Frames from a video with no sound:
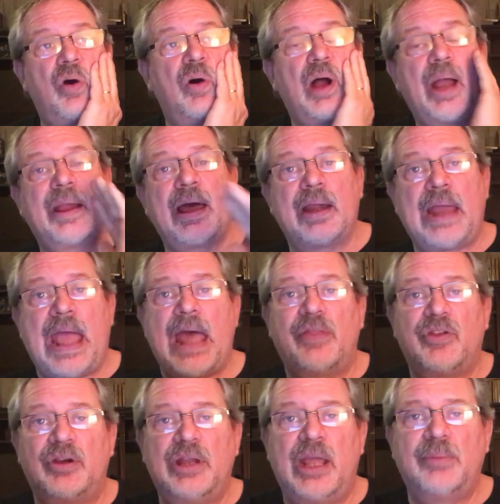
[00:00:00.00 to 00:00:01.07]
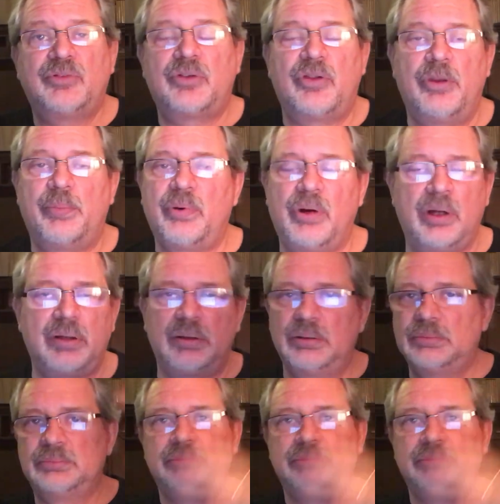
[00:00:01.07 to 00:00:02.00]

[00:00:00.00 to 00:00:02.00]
Oh, I got to add their names to the book.